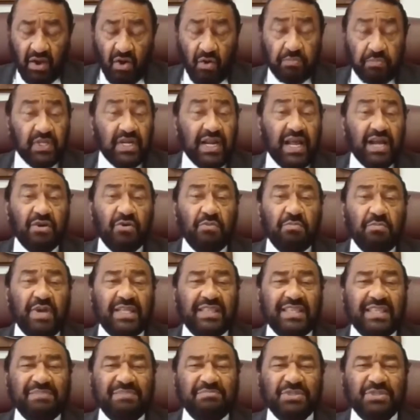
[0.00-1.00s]
Hope that I don't
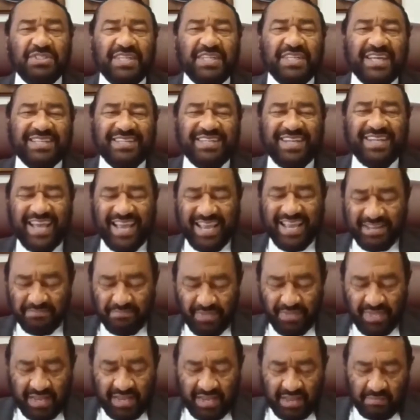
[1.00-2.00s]
make that mistake today.
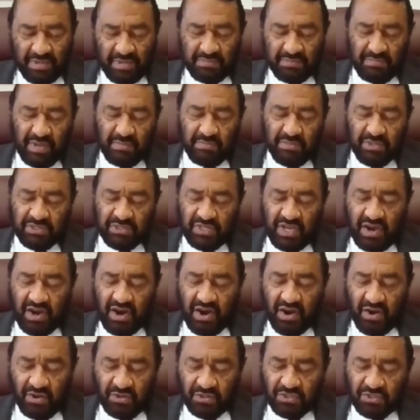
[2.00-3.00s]
But members
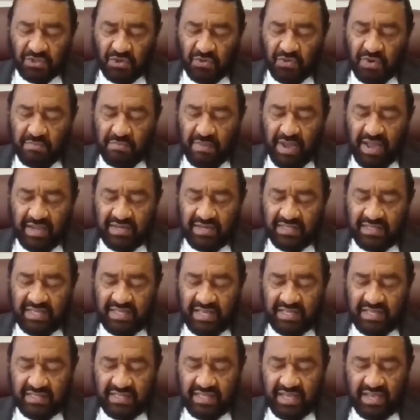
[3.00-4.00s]
are also reminded
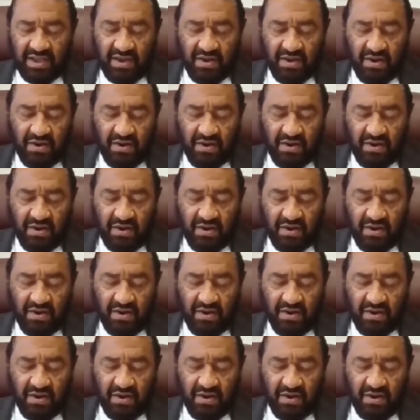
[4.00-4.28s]
that they